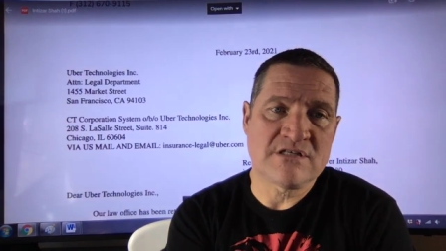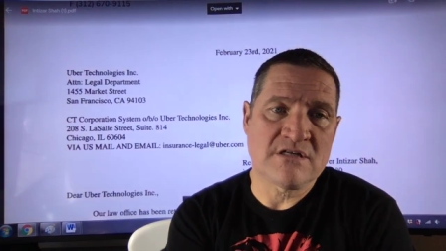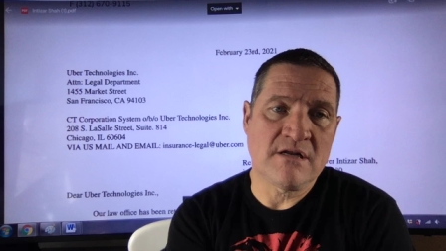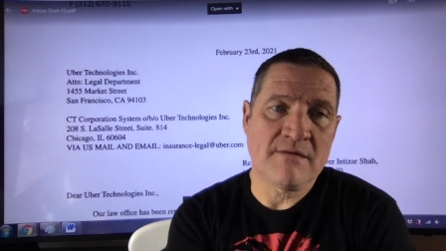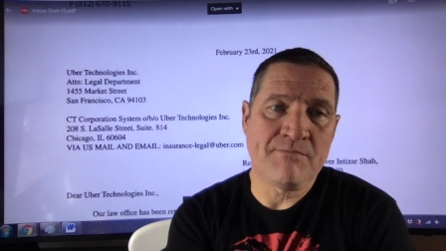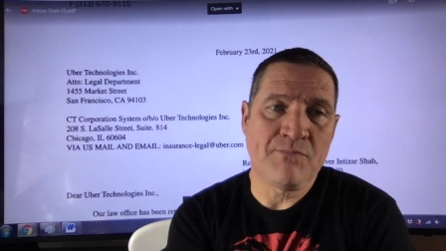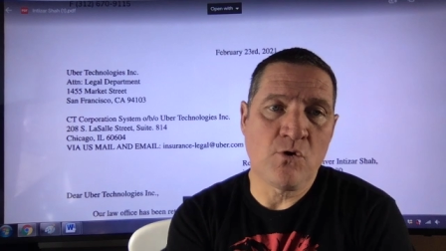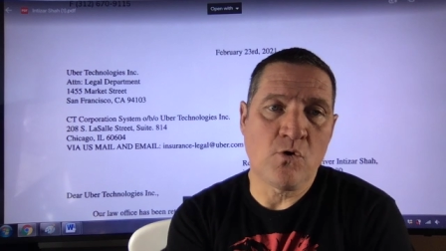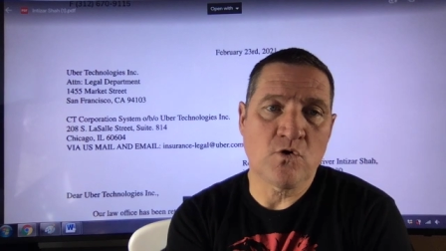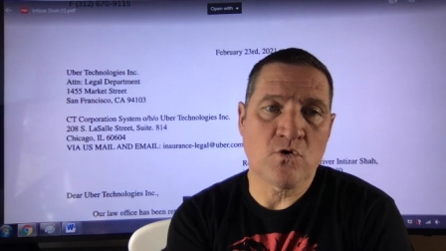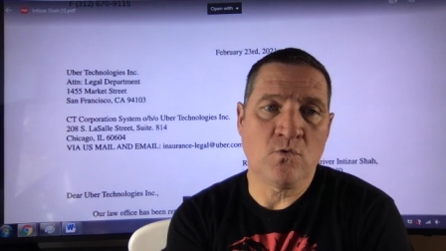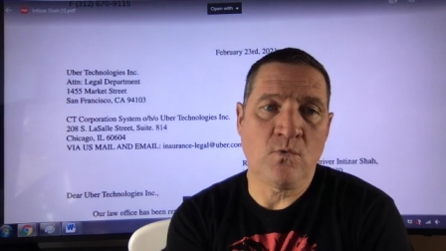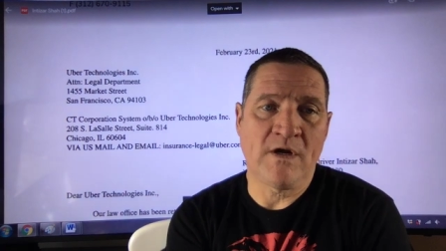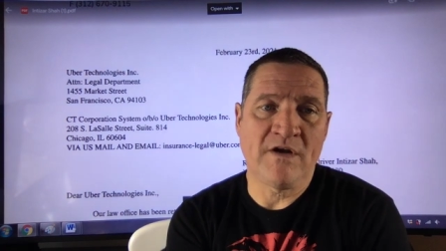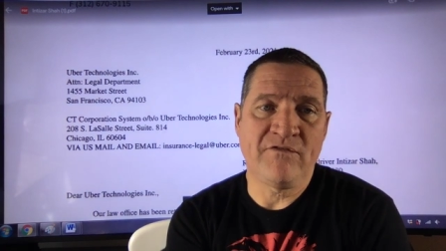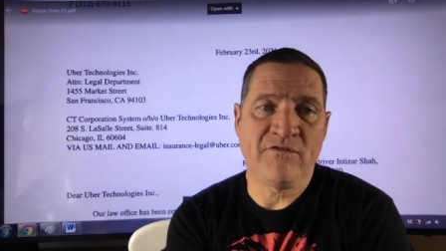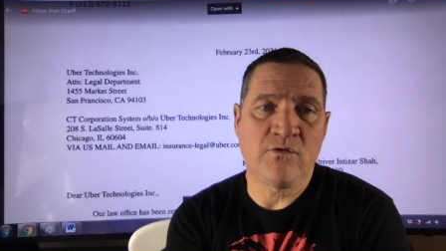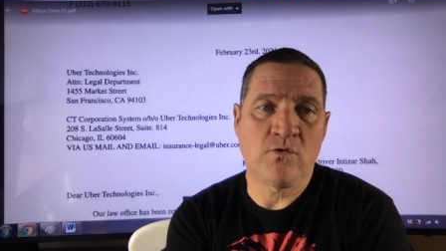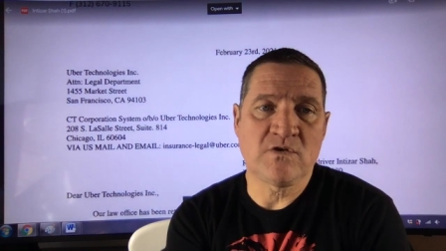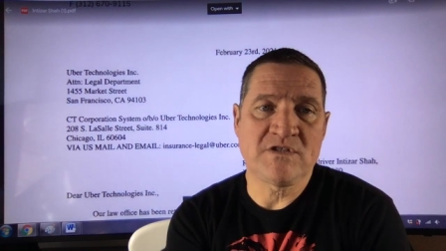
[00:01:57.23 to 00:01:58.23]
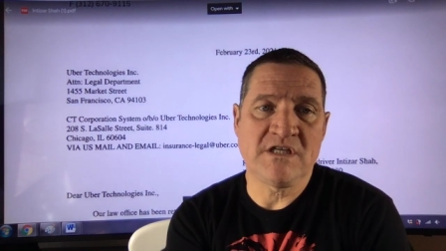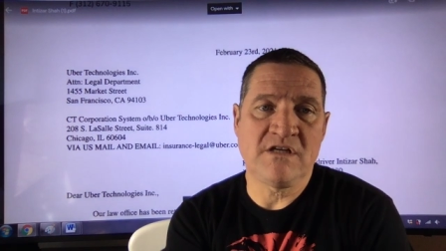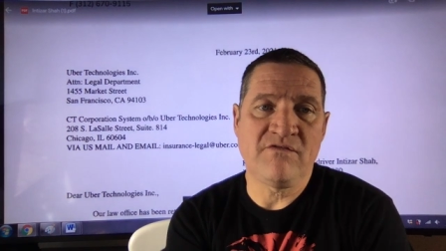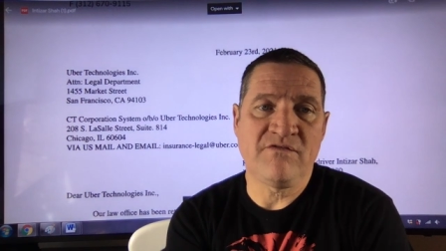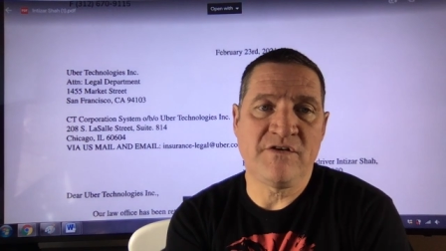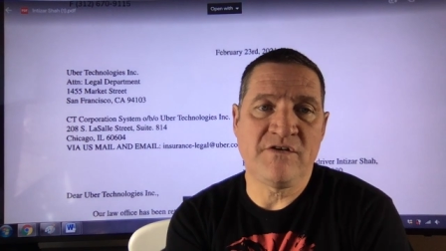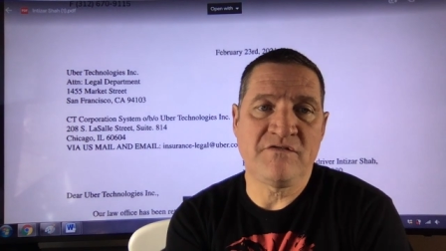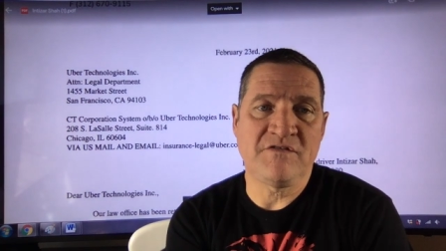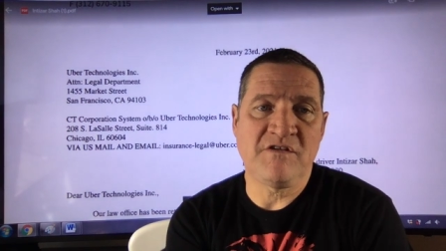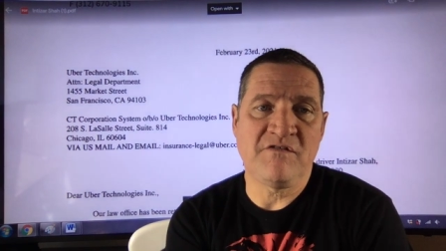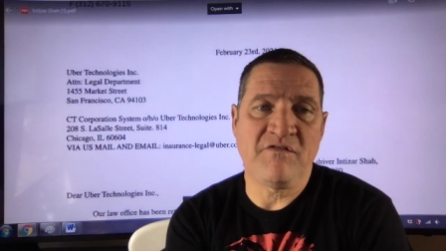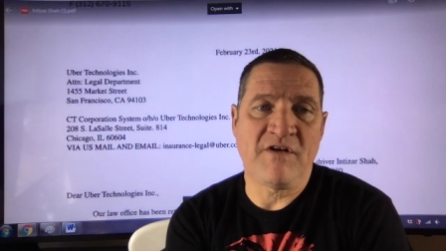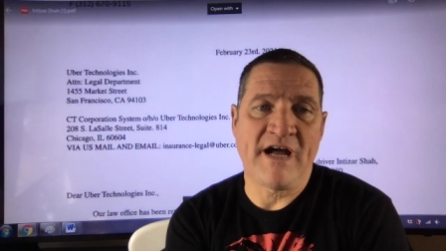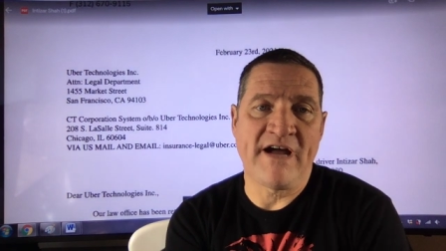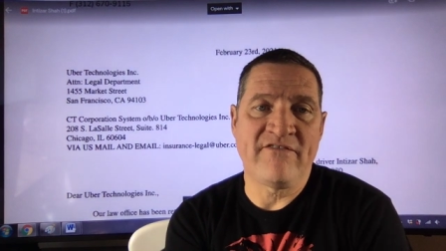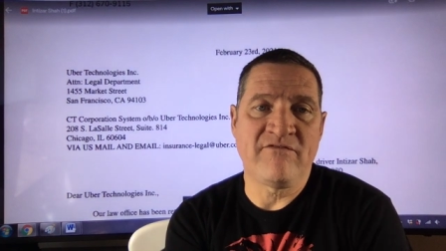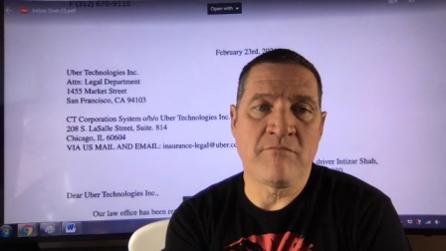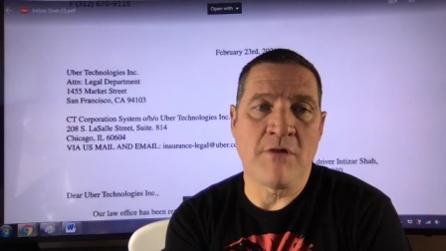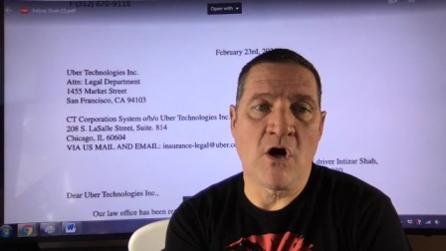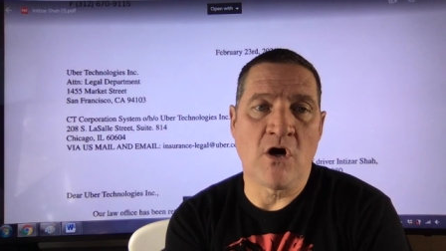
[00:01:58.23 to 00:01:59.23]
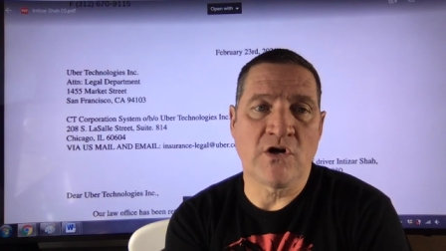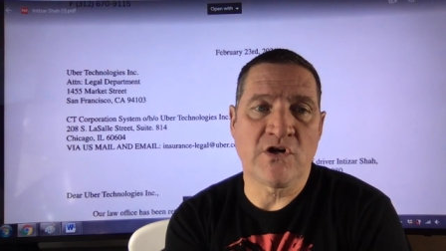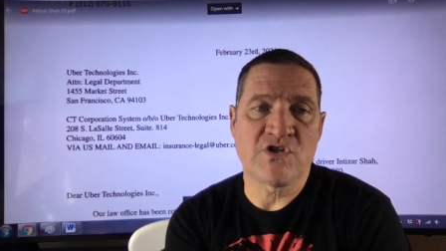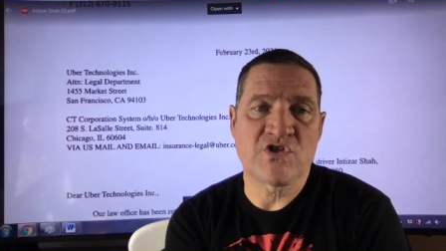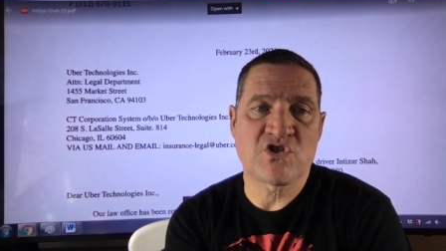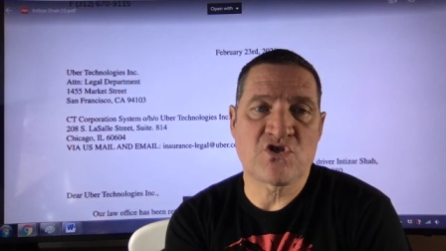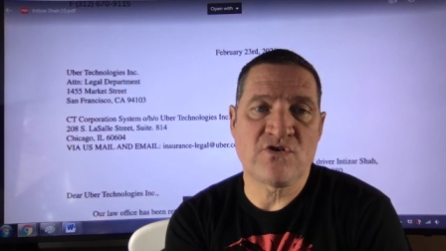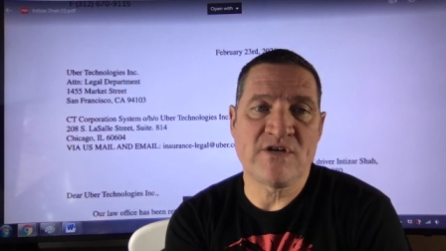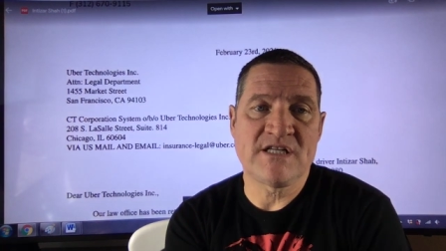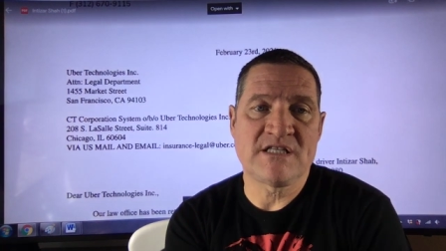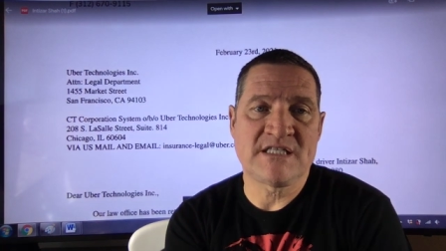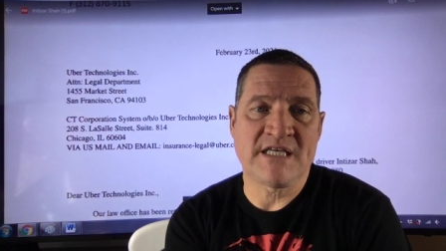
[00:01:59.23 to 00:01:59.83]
an important one, 1455 Market Street,